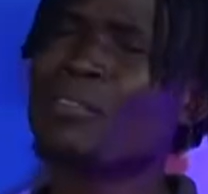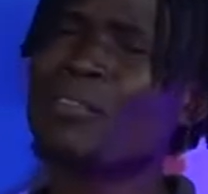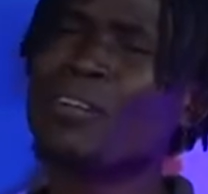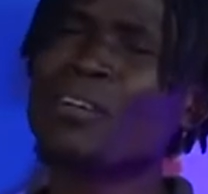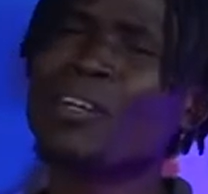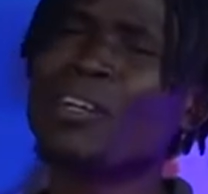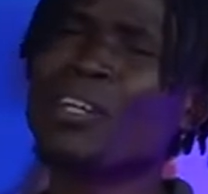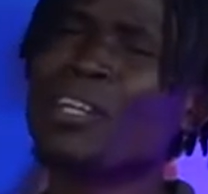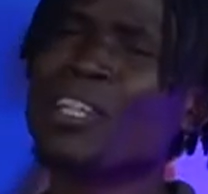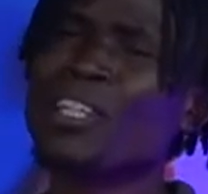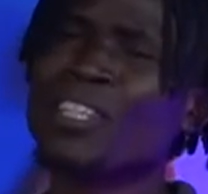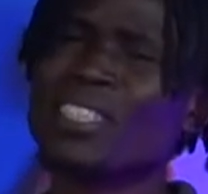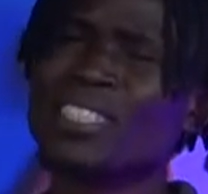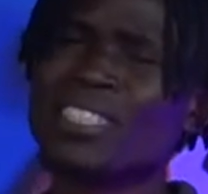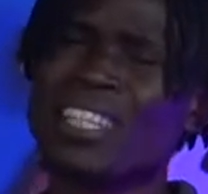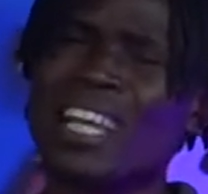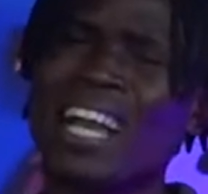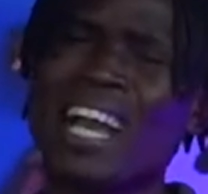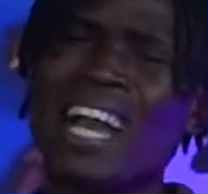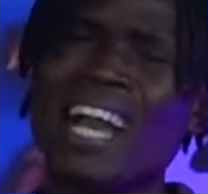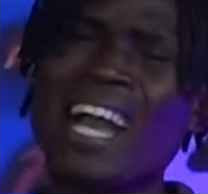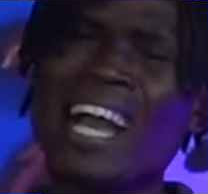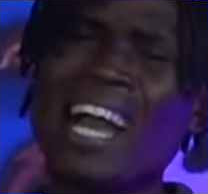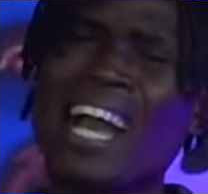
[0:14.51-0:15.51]
first
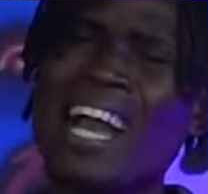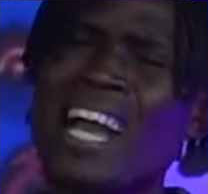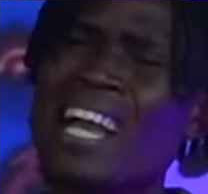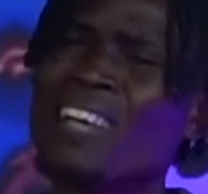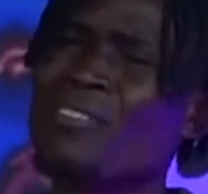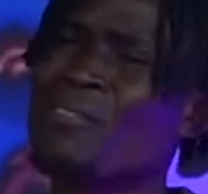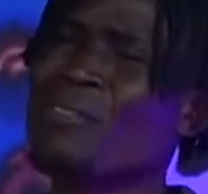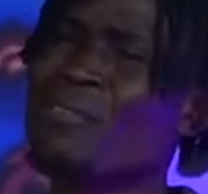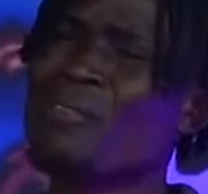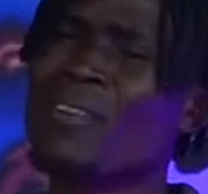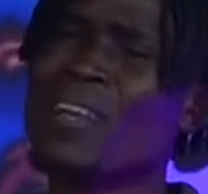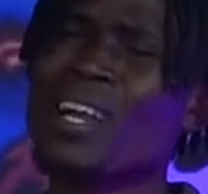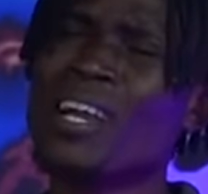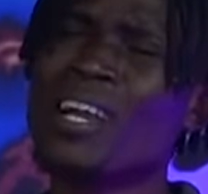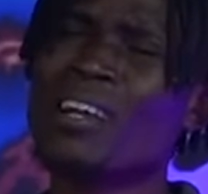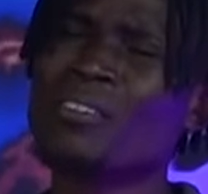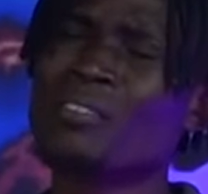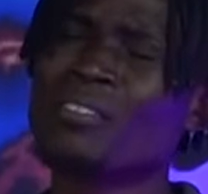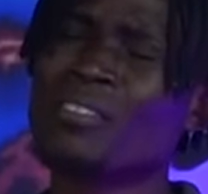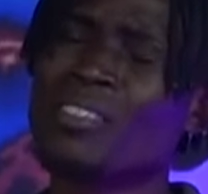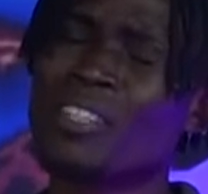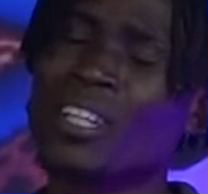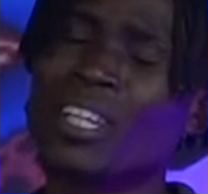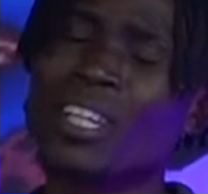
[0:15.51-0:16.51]
I
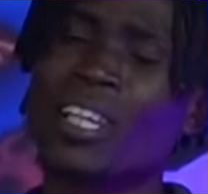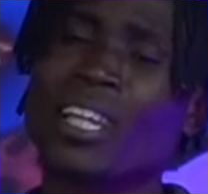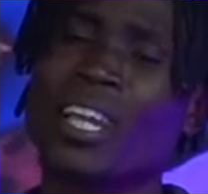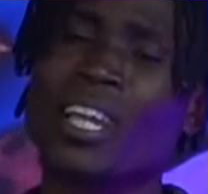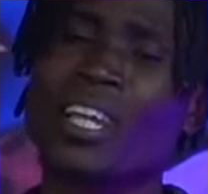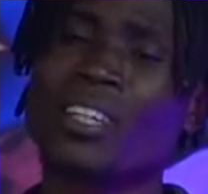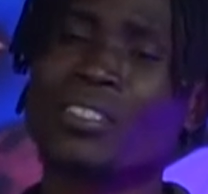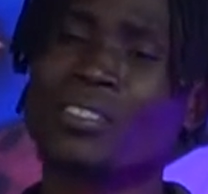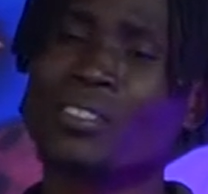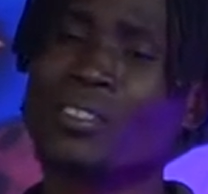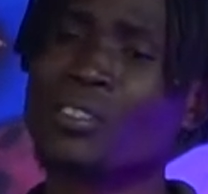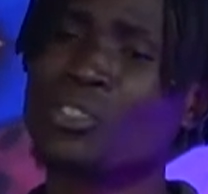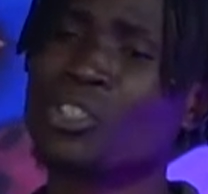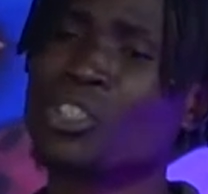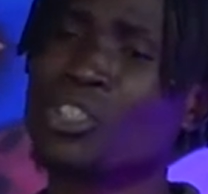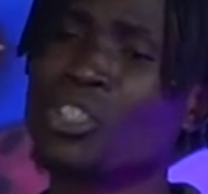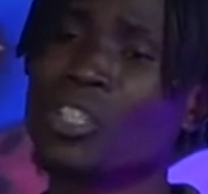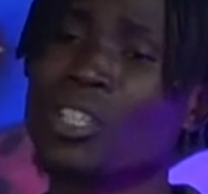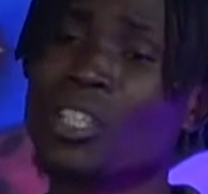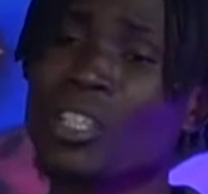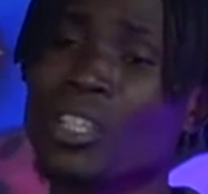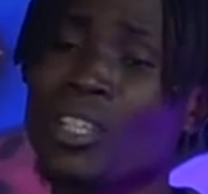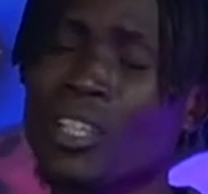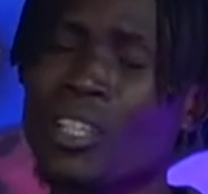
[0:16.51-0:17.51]
felt the
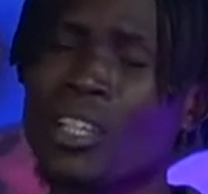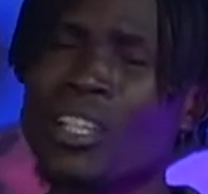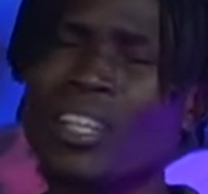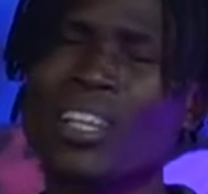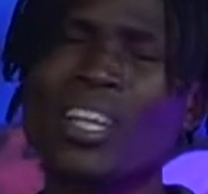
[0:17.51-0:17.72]
energy